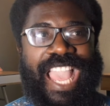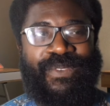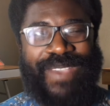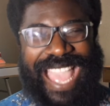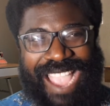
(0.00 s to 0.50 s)

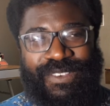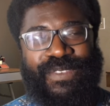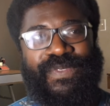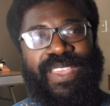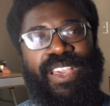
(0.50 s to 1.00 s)
with
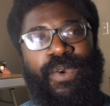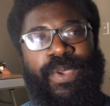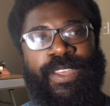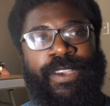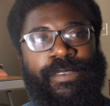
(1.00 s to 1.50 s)
everything
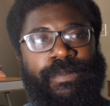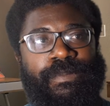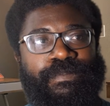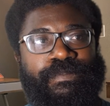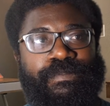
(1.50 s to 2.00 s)
going on,
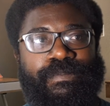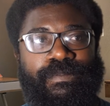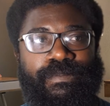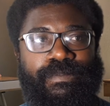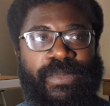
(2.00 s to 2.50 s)

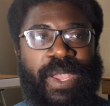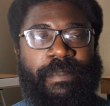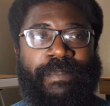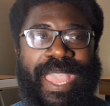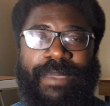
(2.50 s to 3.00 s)

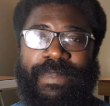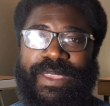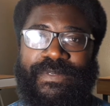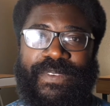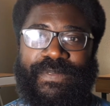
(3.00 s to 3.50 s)

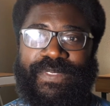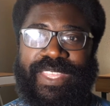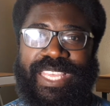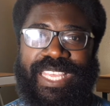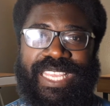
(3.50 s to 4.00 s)
maybe
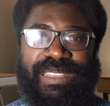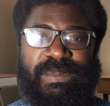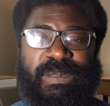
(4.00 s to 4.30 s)
50,